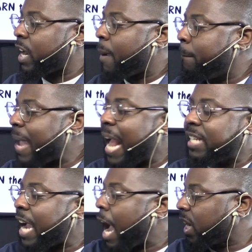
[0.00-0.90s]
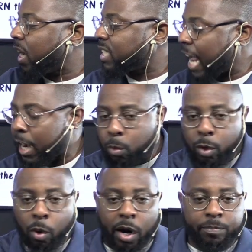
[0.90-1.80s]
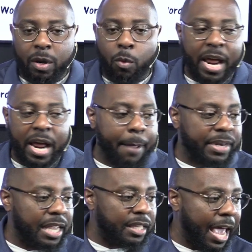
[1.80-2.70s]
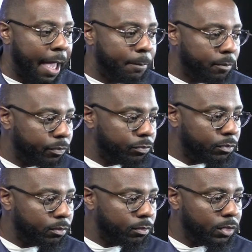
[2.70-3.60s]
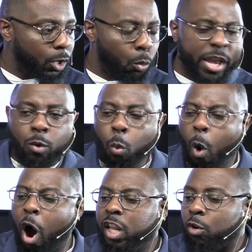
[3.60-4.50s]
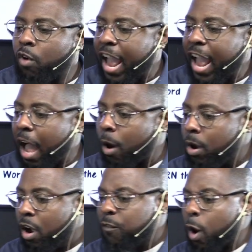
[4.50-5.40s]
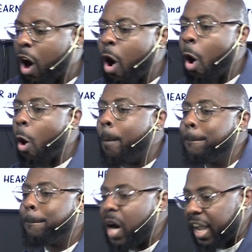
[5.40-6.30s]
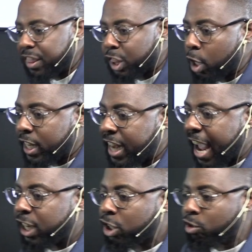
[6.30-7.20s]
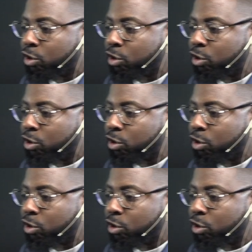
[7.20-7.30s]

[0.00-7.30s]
can imagine how excited we were. Then what happened after that? We walking around for a whole month, thirty days